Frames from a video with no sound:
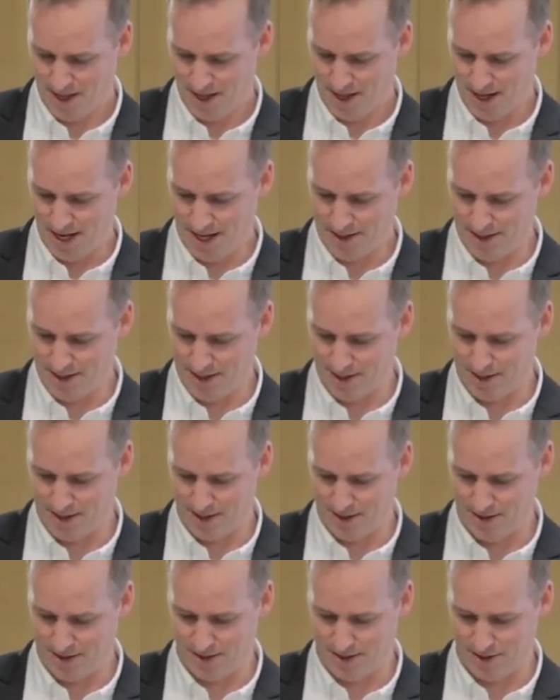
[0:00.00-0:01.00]
And then,
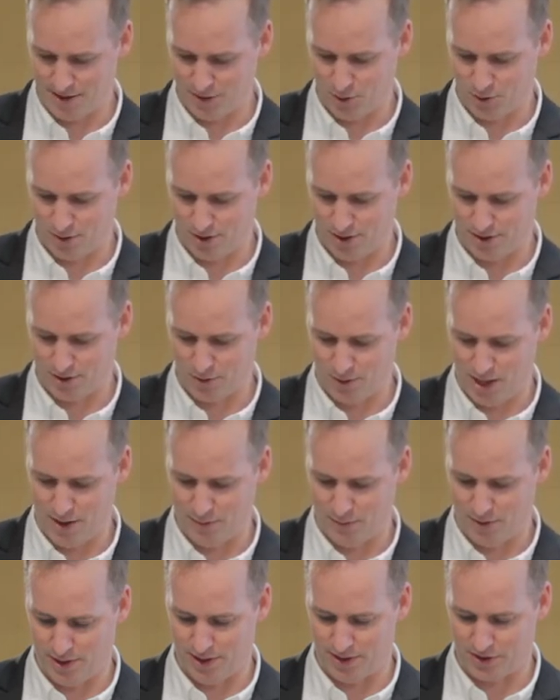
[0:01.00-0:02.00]
and then the, a
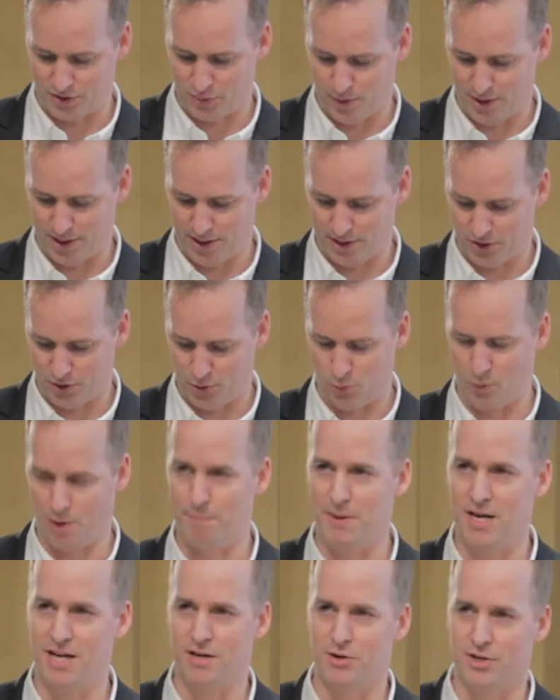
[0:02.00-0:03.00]
great one in 22 where
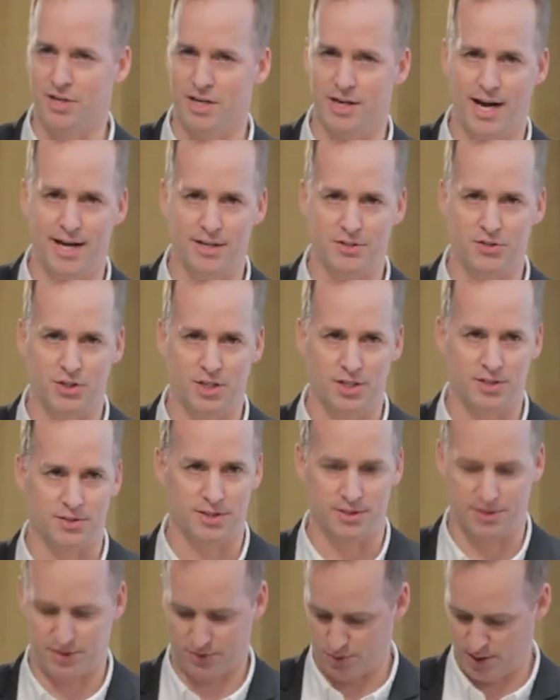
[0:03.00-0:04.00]
Peter denies
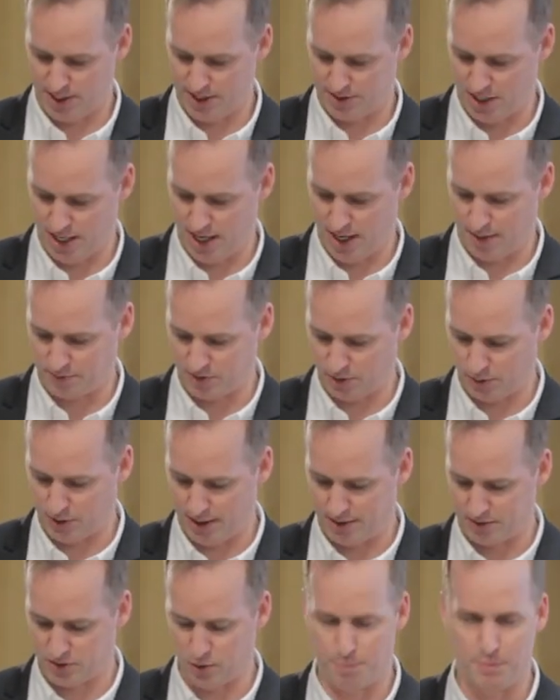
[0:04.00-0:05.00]
Jesus three times.
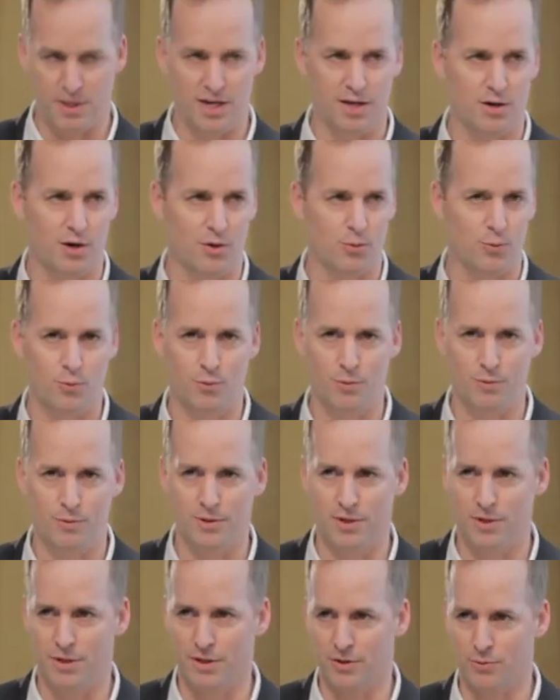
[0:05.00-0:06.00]
Okay, so Peter,
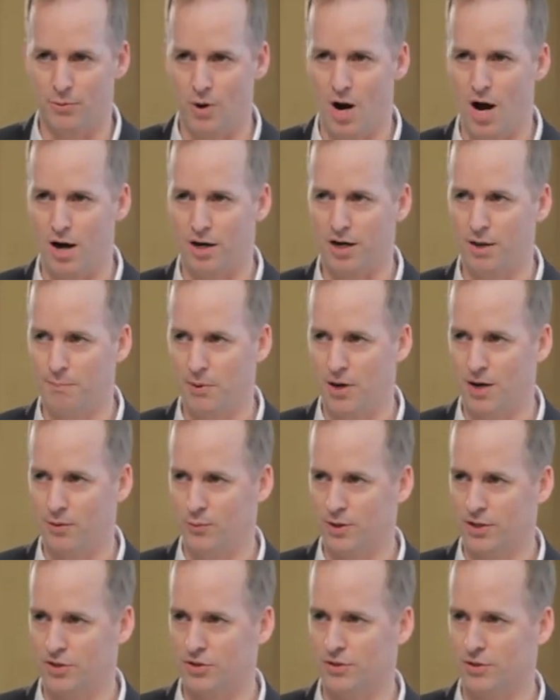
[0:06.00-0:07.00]
you know, the rock upon
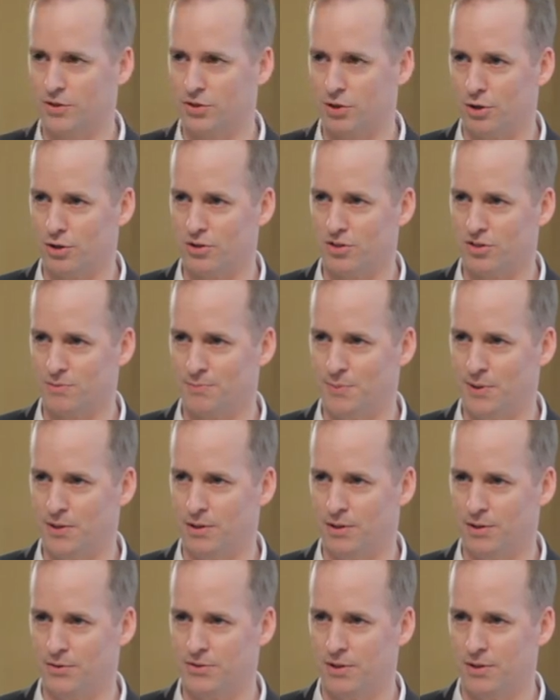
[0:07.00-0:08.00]
which the church is
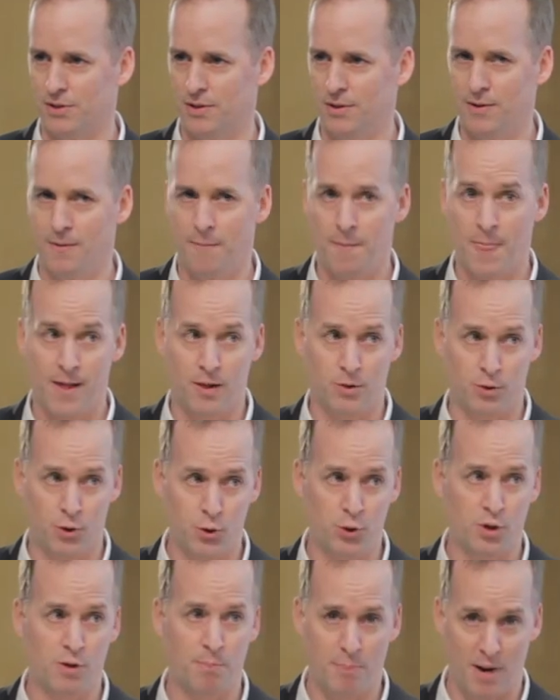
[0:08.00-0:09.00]
built.
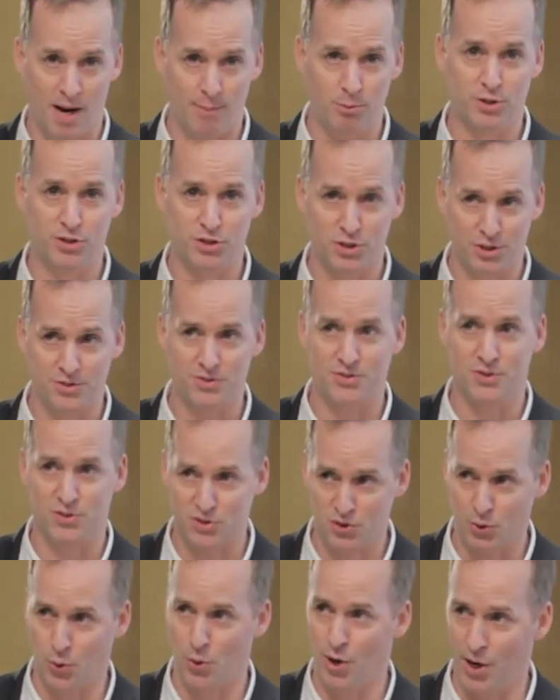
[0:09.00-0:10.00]
Luke publishes the
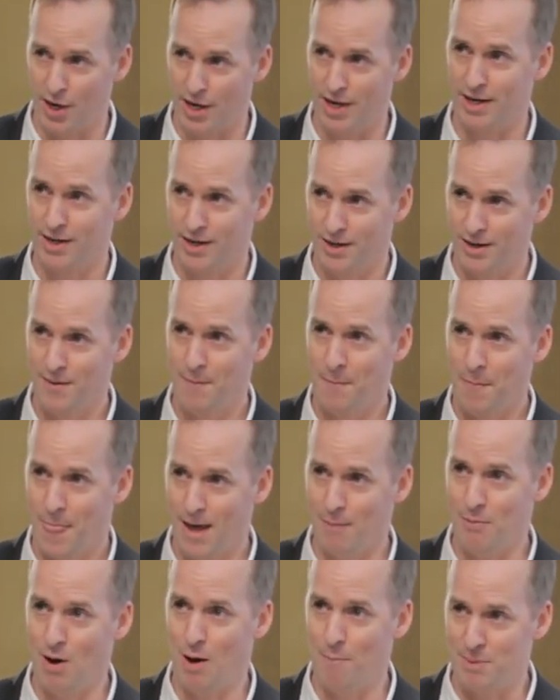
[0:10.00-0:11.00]
story
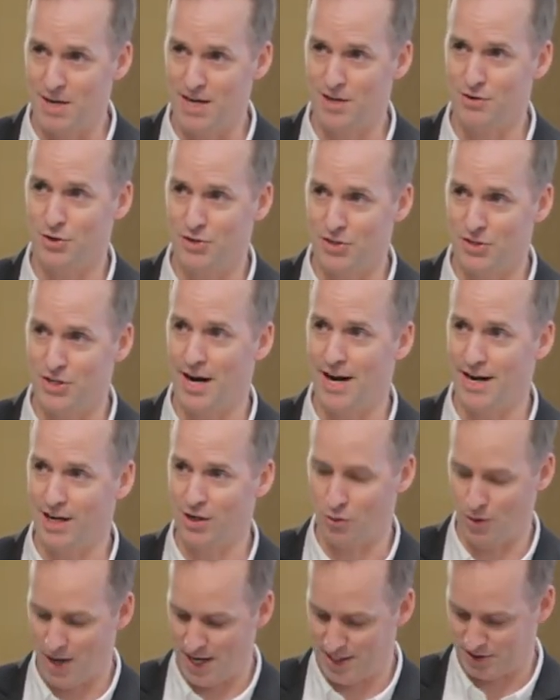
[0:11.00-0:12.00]
about Peter denying
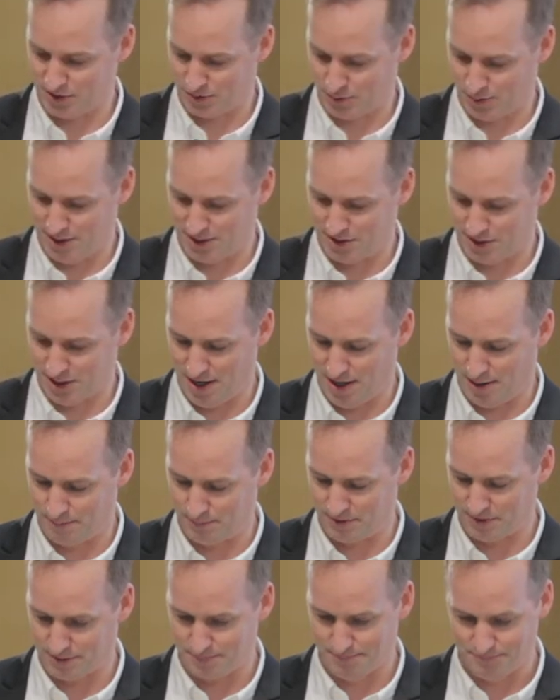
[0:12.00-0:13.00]
Christ three
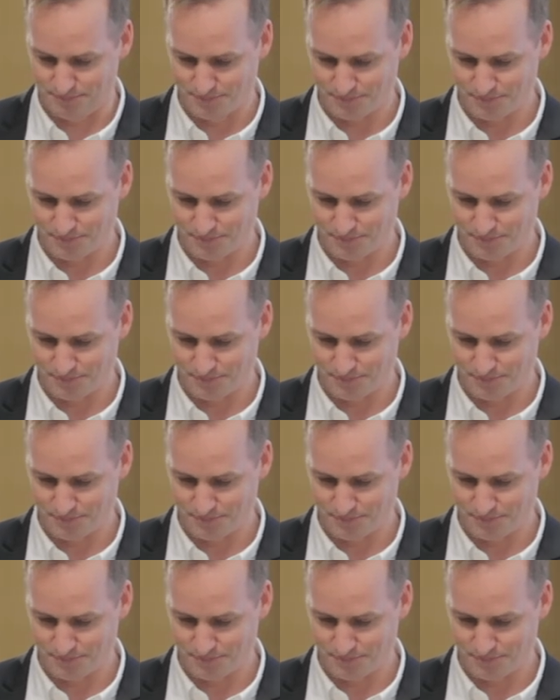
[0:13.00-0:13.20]
times.